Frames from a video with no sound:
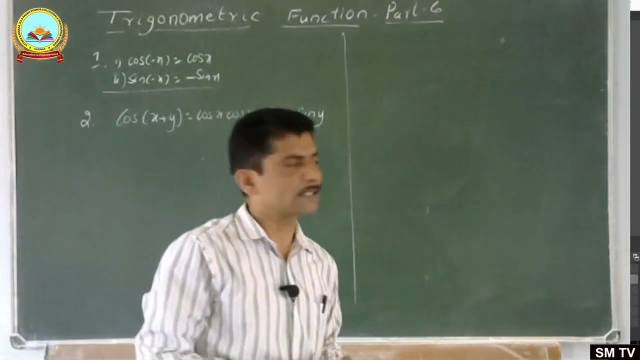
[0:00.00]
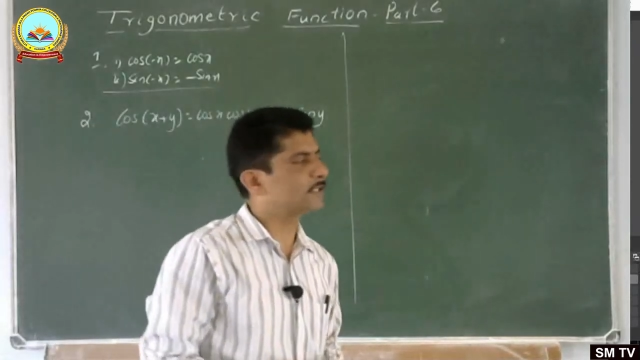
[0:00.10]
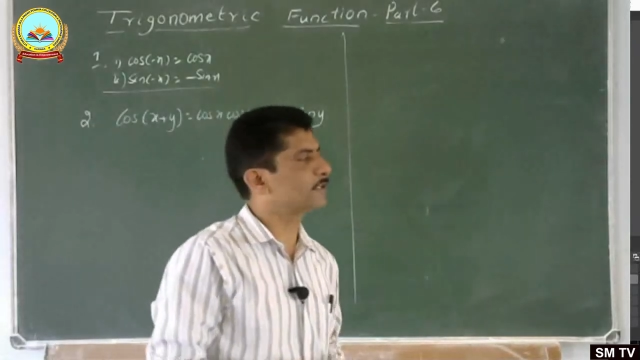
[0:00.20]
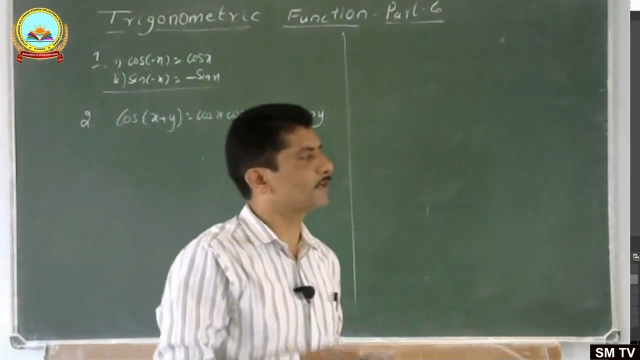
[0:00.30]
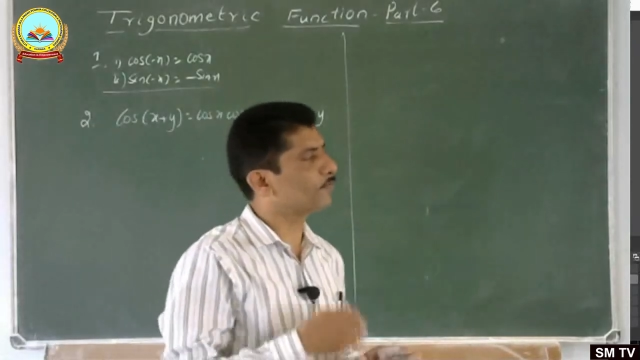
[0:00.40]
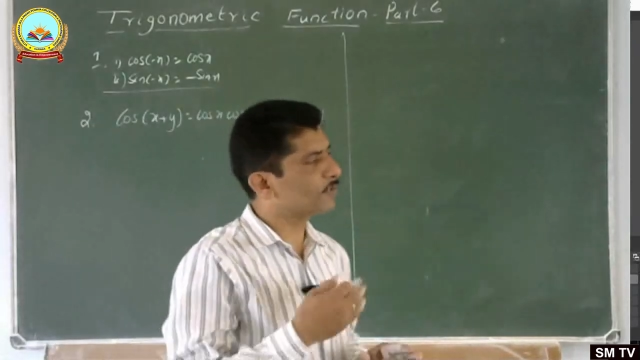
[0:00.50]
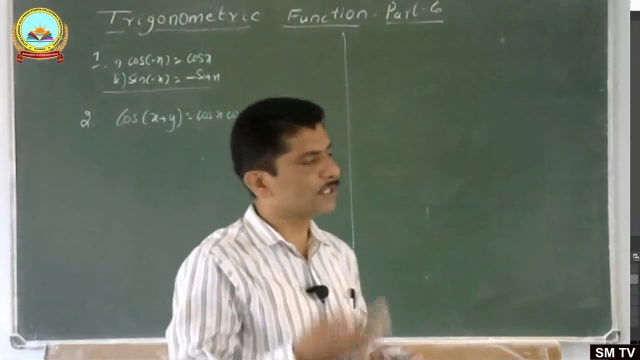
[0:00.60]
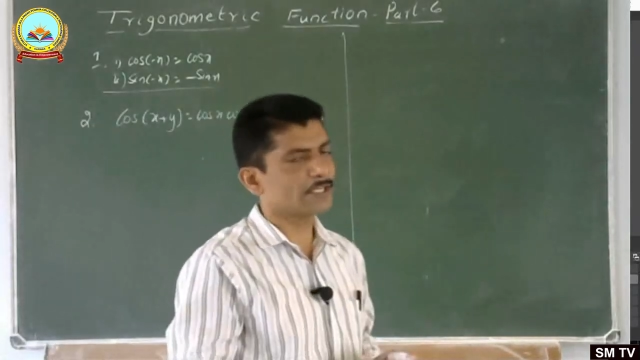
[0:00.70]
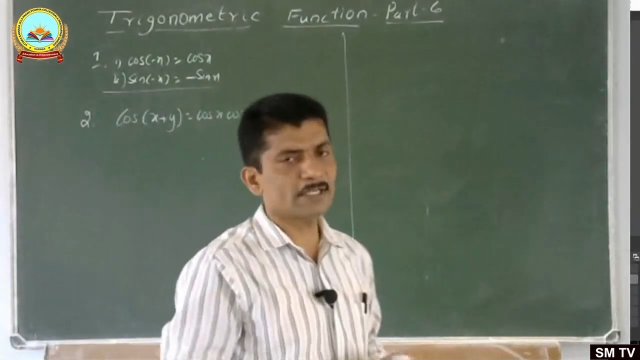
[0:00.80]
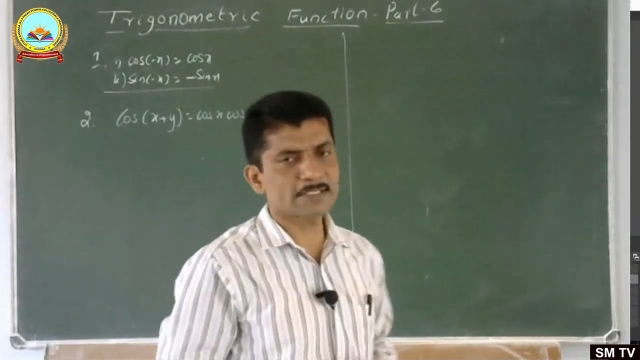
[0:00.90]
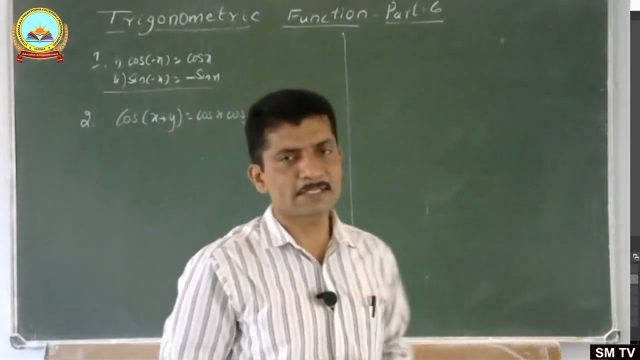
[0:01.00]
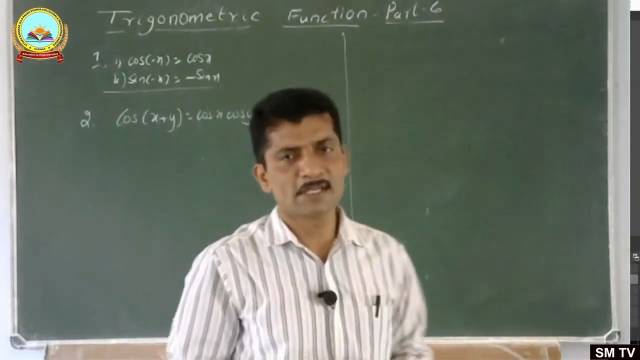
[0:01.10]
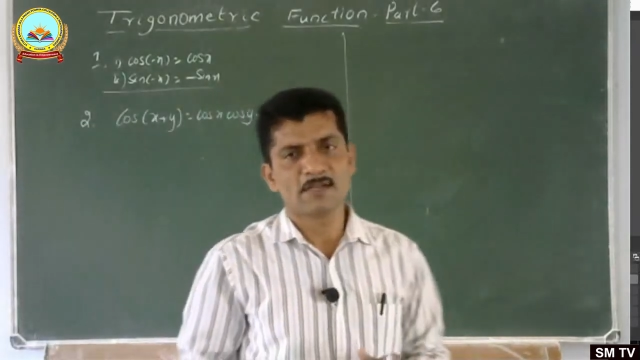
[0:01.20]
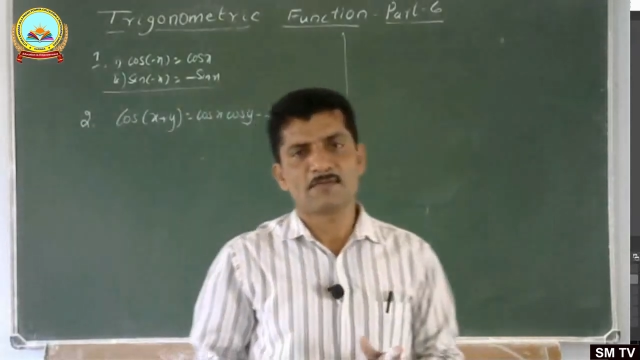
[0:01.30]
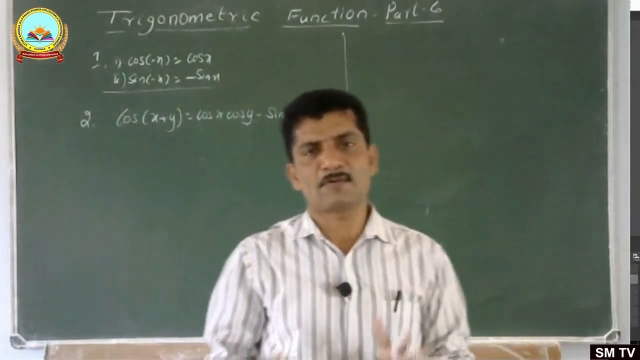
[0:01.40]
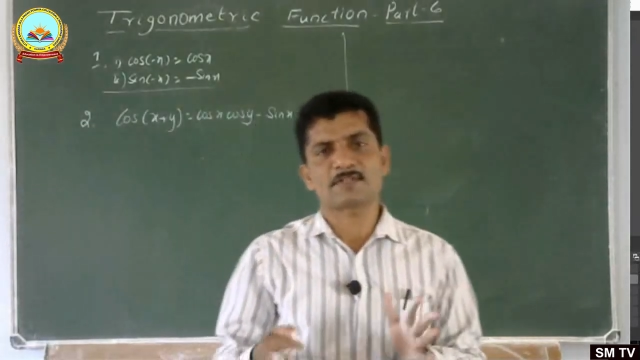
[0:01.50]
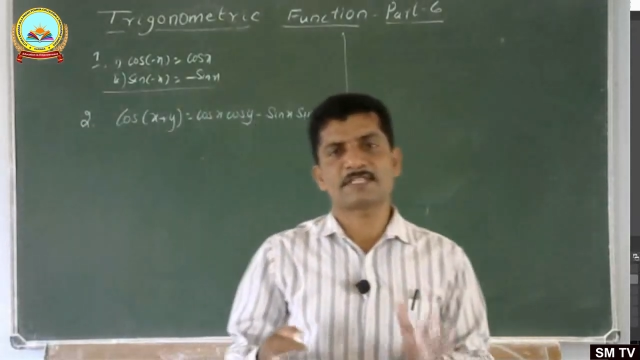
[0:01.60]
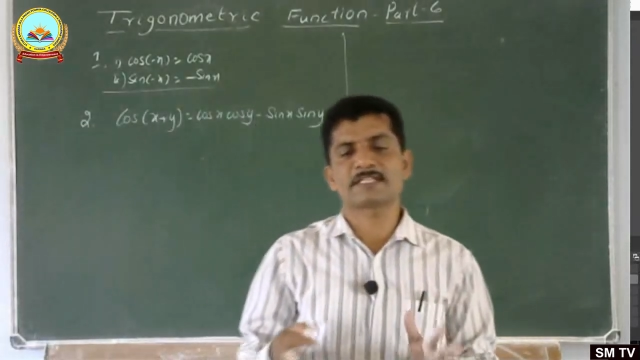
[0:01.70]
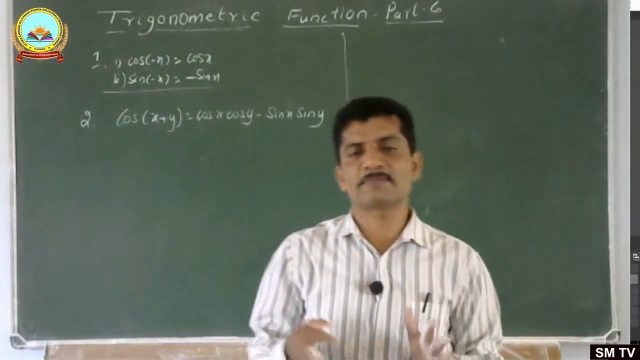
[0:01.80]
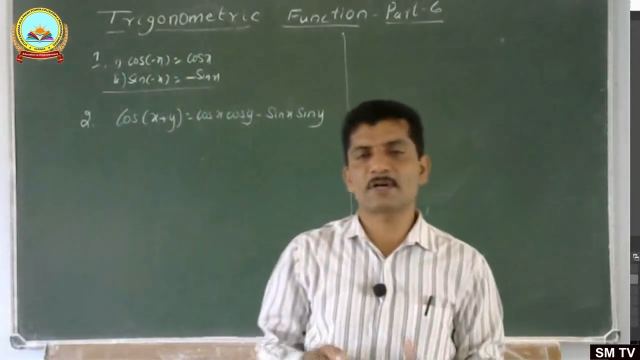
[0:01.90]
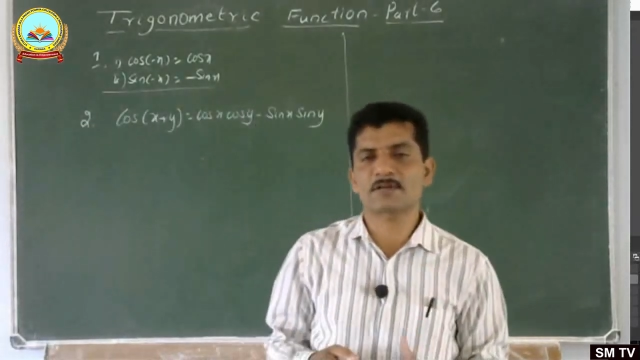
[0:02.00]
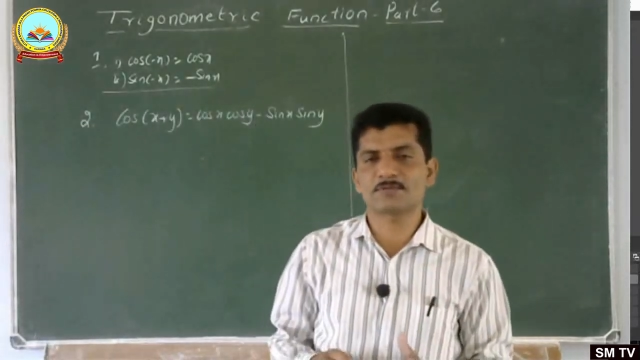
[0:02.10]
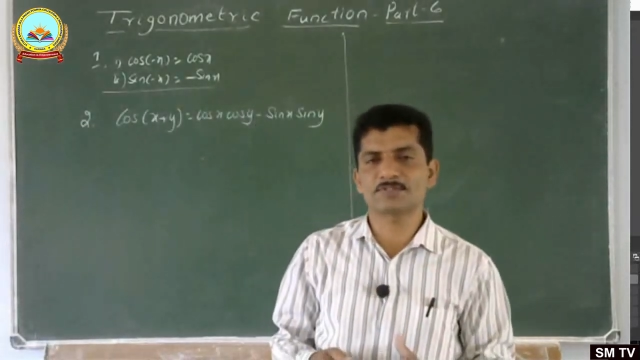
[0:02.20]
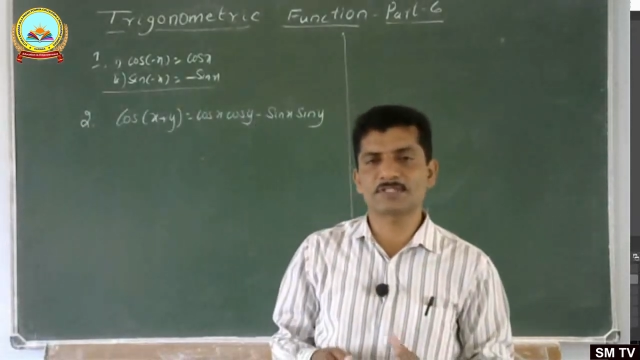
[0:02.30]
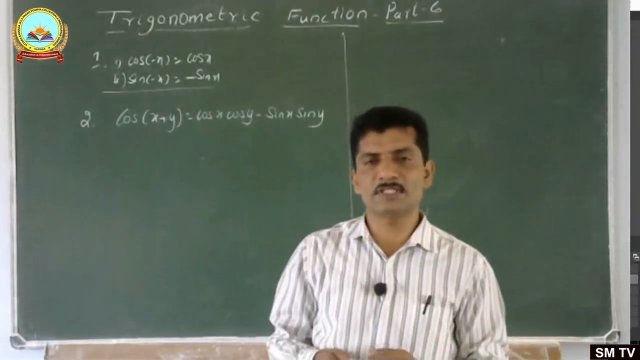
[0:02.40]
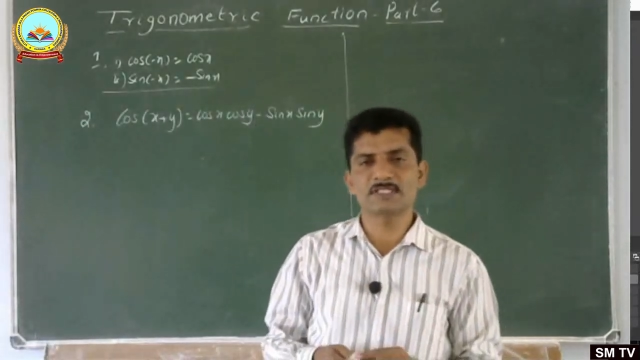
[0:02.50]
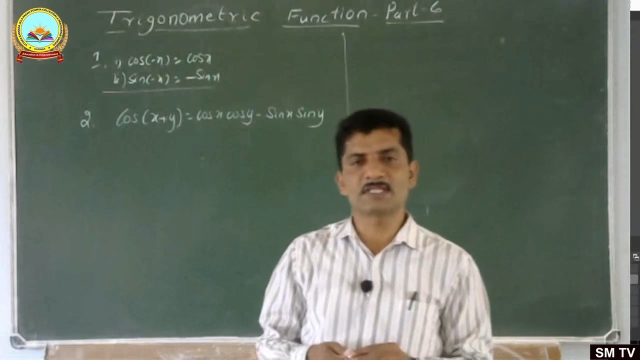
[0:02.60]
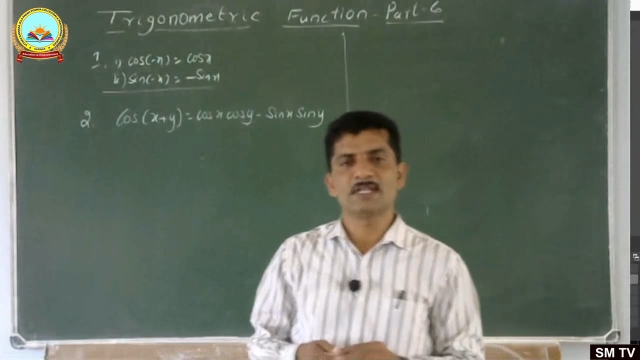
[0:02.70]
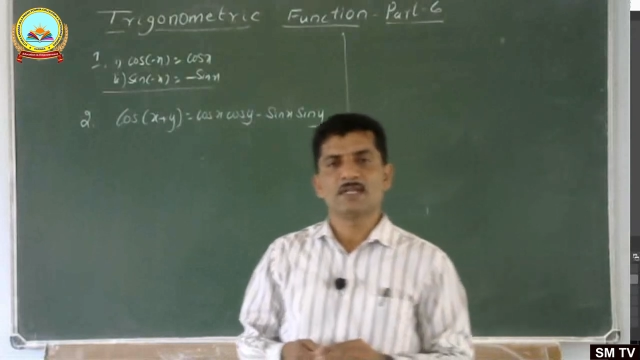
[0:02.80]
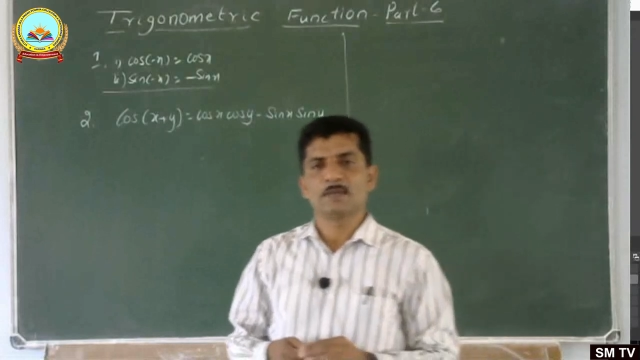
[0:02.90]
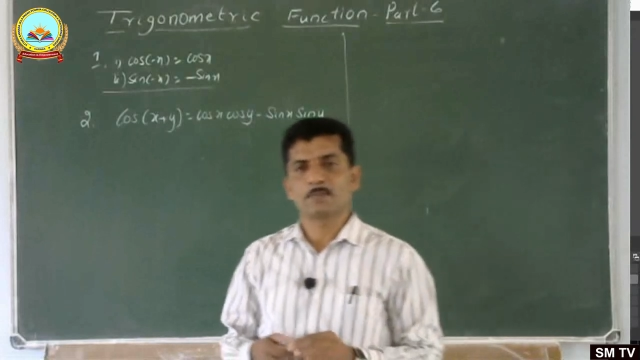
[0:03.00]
in every years for 6 mark questions.